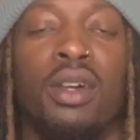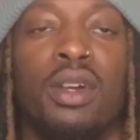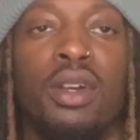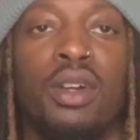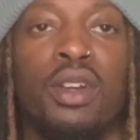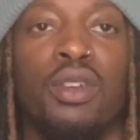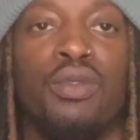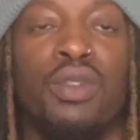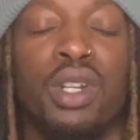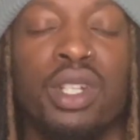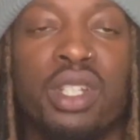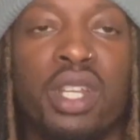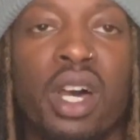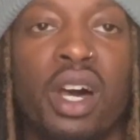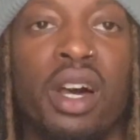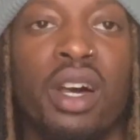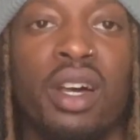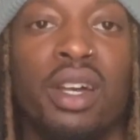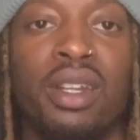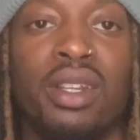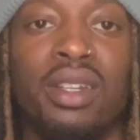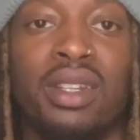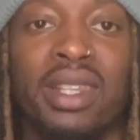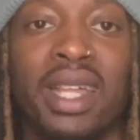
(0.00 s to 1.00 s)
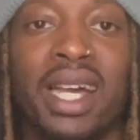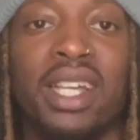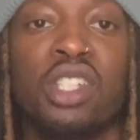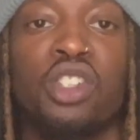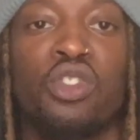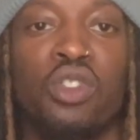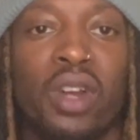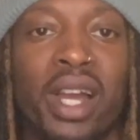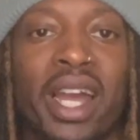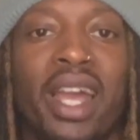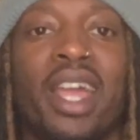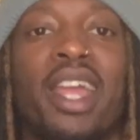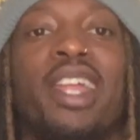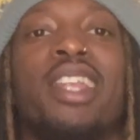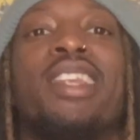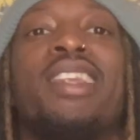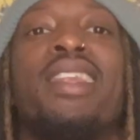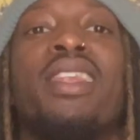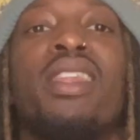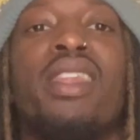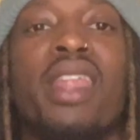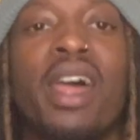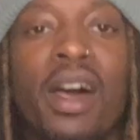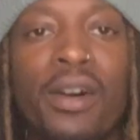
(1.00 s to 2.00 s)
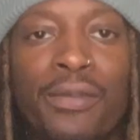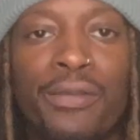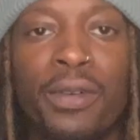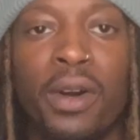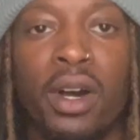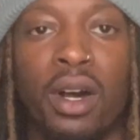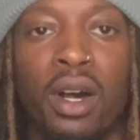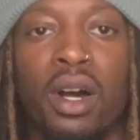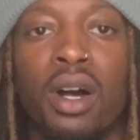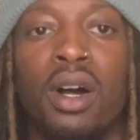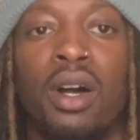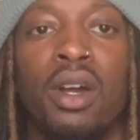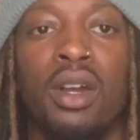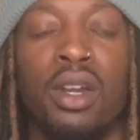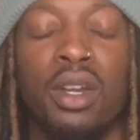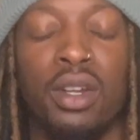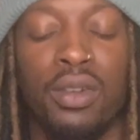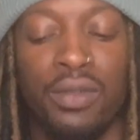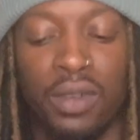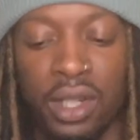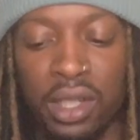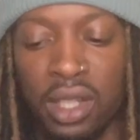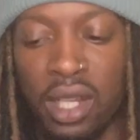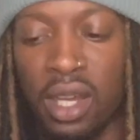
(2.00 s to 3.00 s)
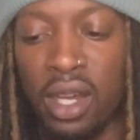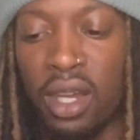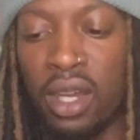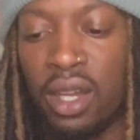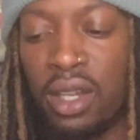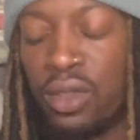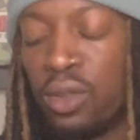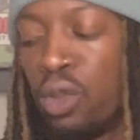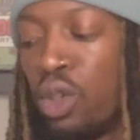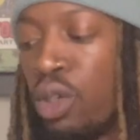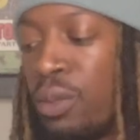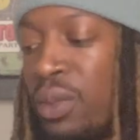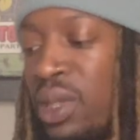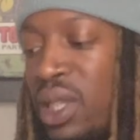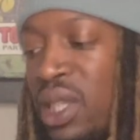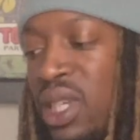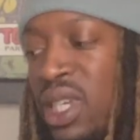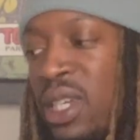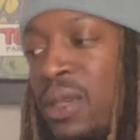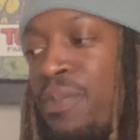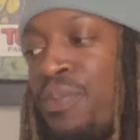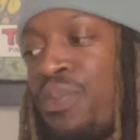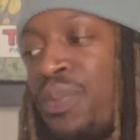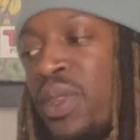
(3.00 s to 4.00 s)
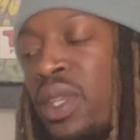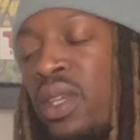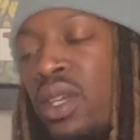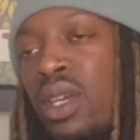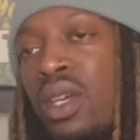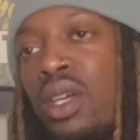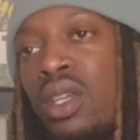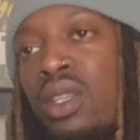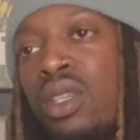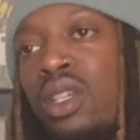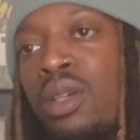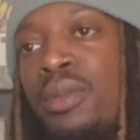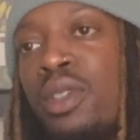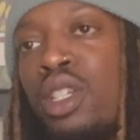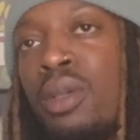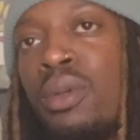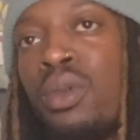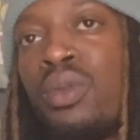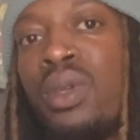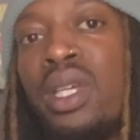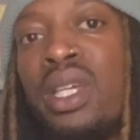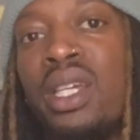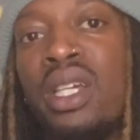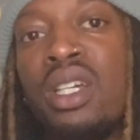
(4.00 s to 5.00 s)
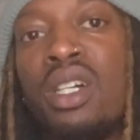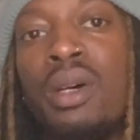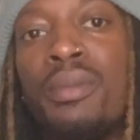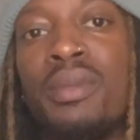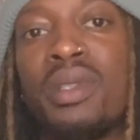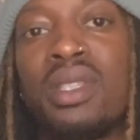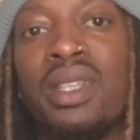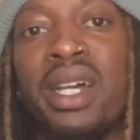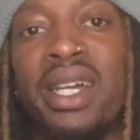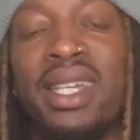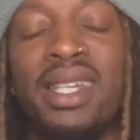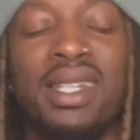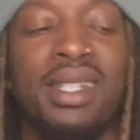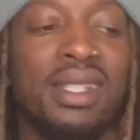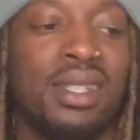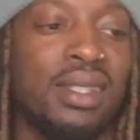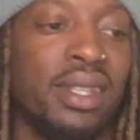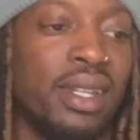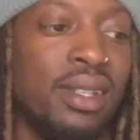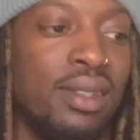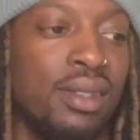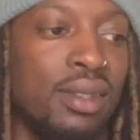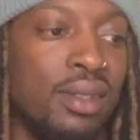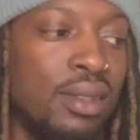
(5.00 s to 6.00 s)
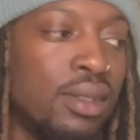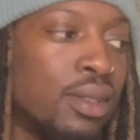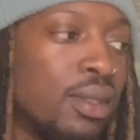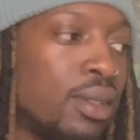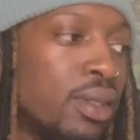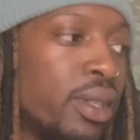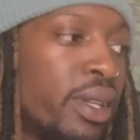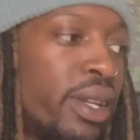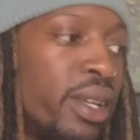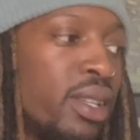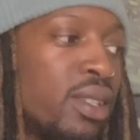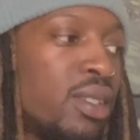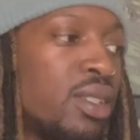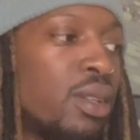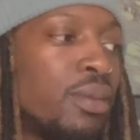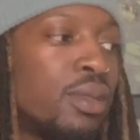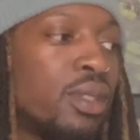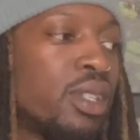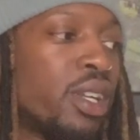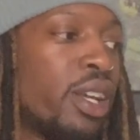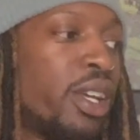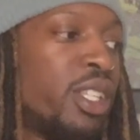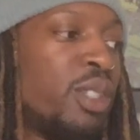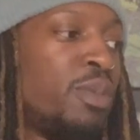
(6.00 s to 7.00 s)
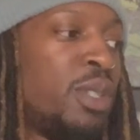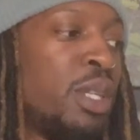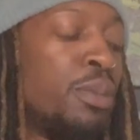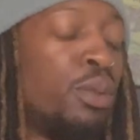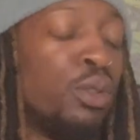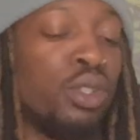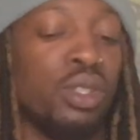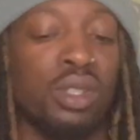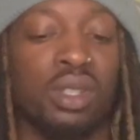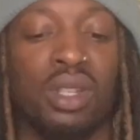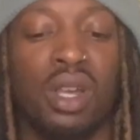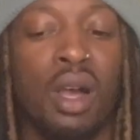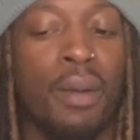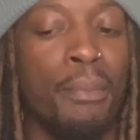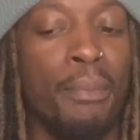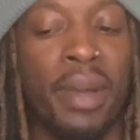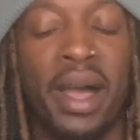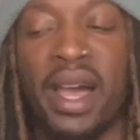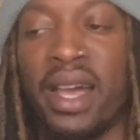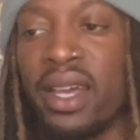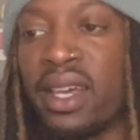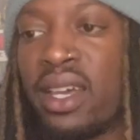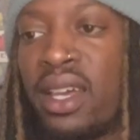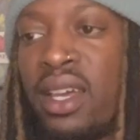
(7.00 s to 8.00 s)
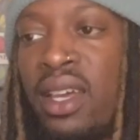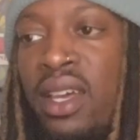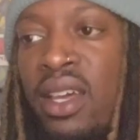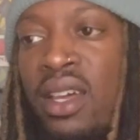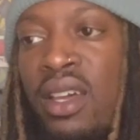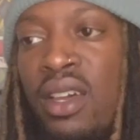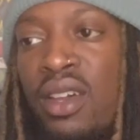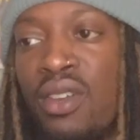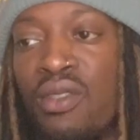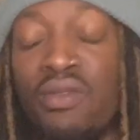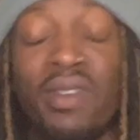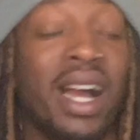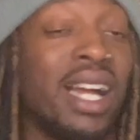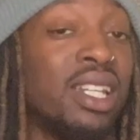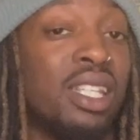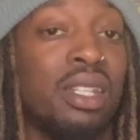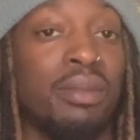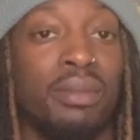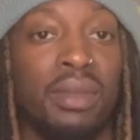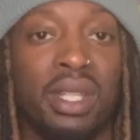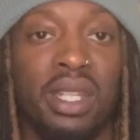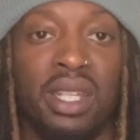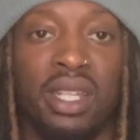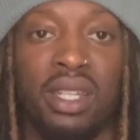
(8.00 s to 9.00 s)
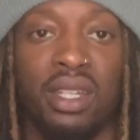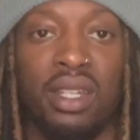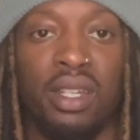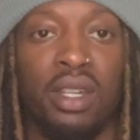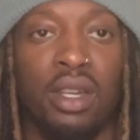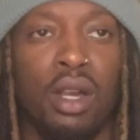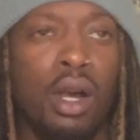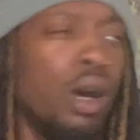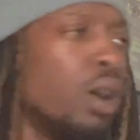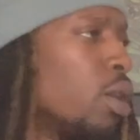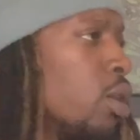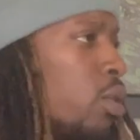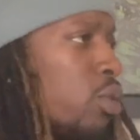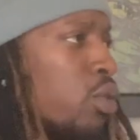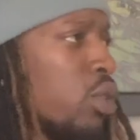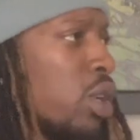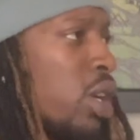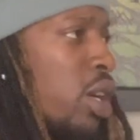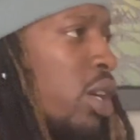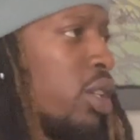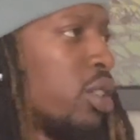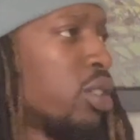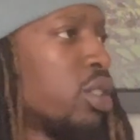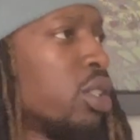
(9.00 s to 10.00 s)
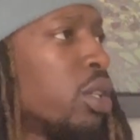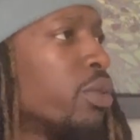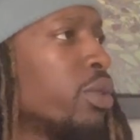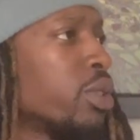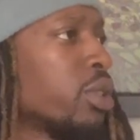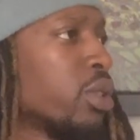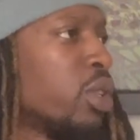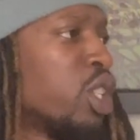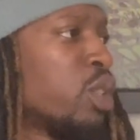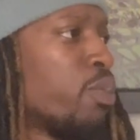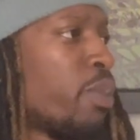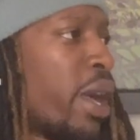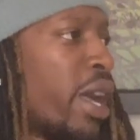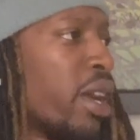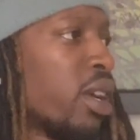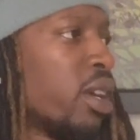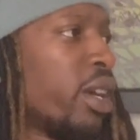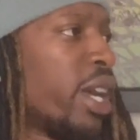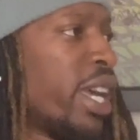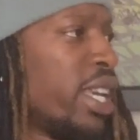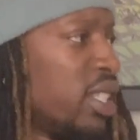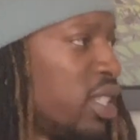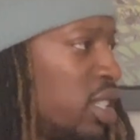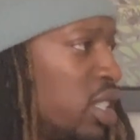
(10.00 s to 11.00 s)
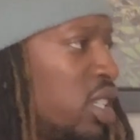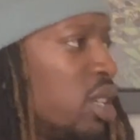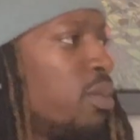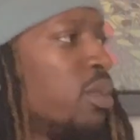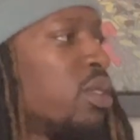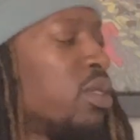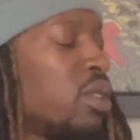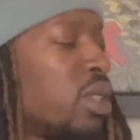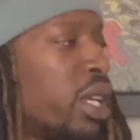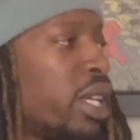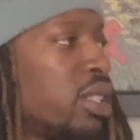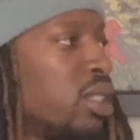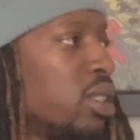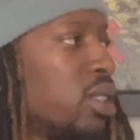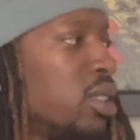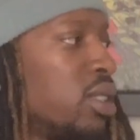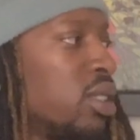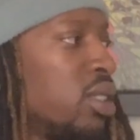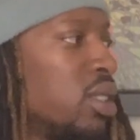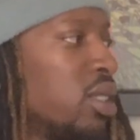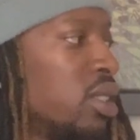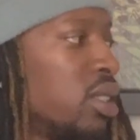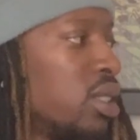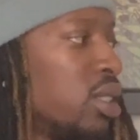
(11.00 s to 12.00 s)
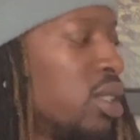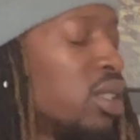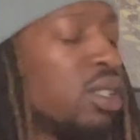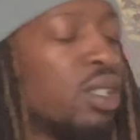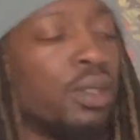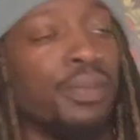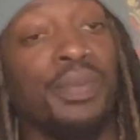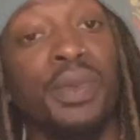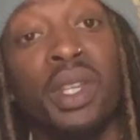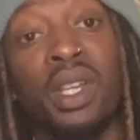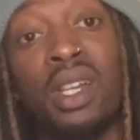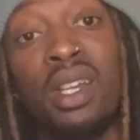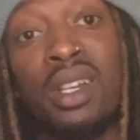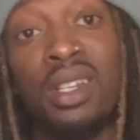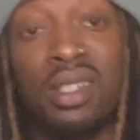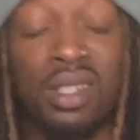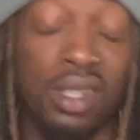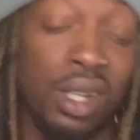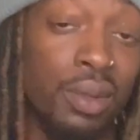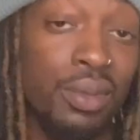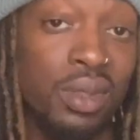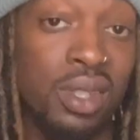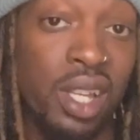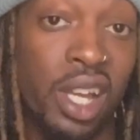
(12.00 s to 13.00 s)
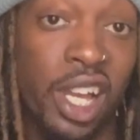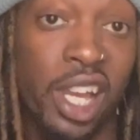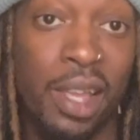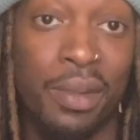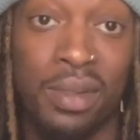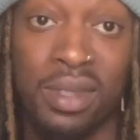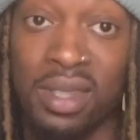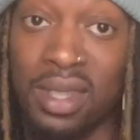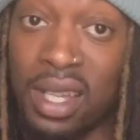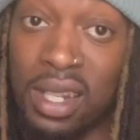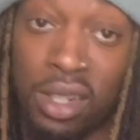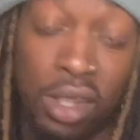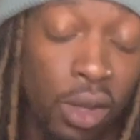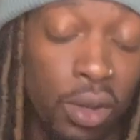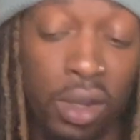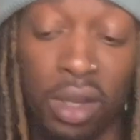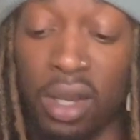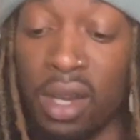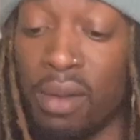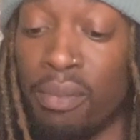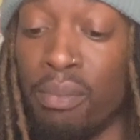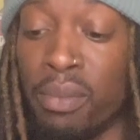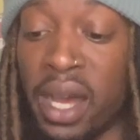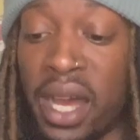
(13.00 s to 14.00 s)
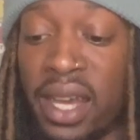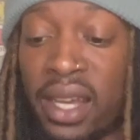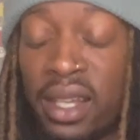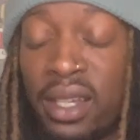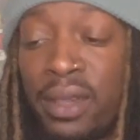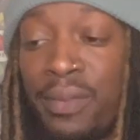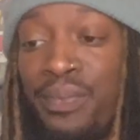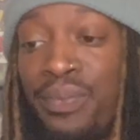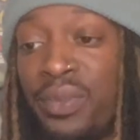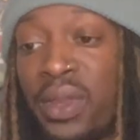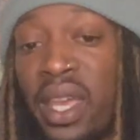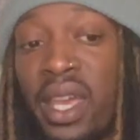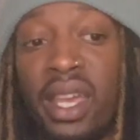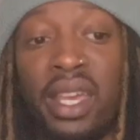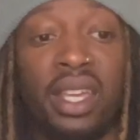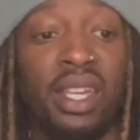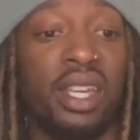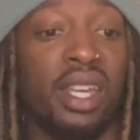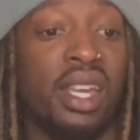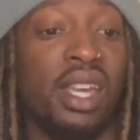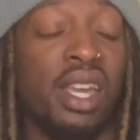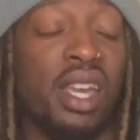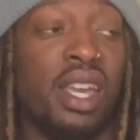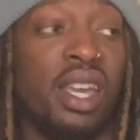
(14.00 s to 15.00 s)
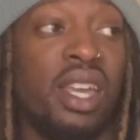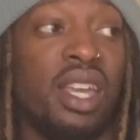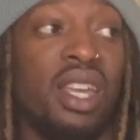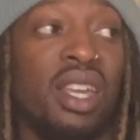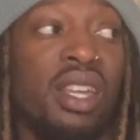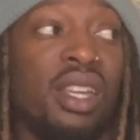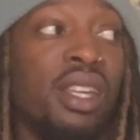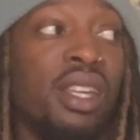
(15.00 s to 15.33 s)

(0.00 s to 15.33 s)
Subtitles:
returned. That's right, never returned. Normally, WWE comes like EastEnders. Like, sometimes people just come back randomly. Oh, right, so-and-so is back. I ain't seen him. It's like... Sometimes they don't come back, aka...